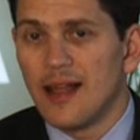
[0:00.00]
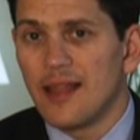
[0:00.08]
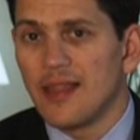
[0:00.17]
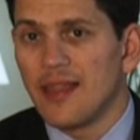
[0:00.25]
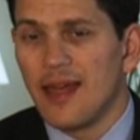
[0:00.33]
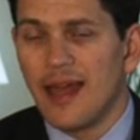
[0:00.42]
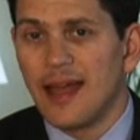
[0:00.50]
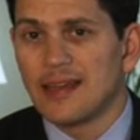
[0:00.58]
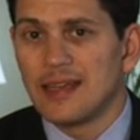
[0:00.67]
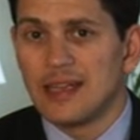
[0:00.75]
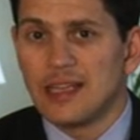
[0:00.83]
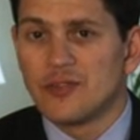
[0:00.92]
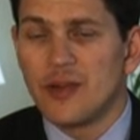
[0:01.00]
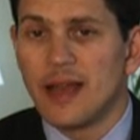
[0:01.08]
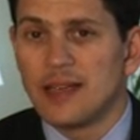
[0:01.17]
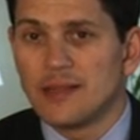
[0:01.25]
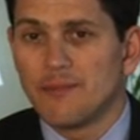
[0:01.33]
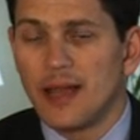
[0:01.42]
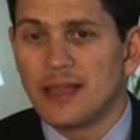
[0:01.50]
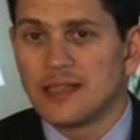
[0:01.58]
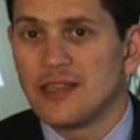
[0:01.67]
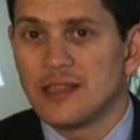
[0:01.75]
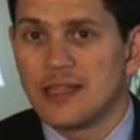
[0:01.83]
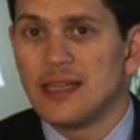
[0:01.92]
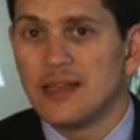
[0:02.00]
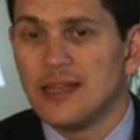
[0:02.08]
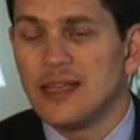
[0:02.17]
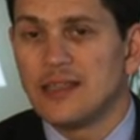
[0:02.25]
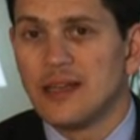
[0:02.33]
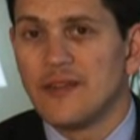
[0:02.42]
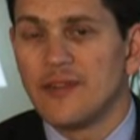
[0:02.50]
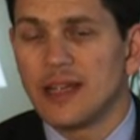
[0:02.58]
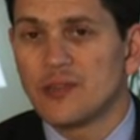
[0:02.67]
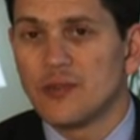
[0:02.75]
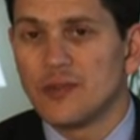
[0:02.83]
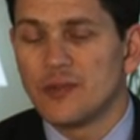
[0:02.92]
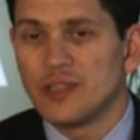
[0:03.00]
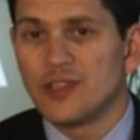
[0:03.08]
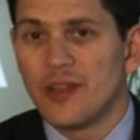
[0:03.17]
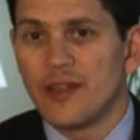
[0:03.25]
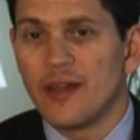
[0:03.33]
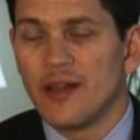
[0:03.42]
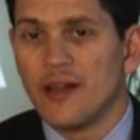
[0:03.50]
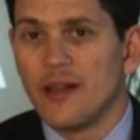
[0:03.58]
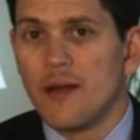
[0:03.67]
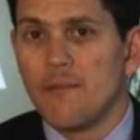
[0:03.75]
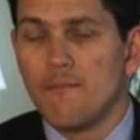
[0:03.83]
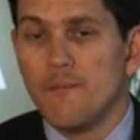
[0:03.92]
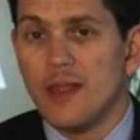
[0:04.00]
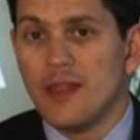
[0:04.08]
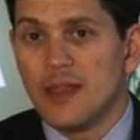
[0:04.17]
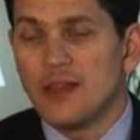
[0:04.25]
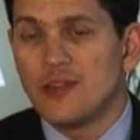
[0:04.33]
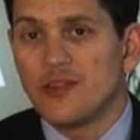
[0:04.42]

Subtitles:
that Israelis and Palestinians need to live next door to each other in the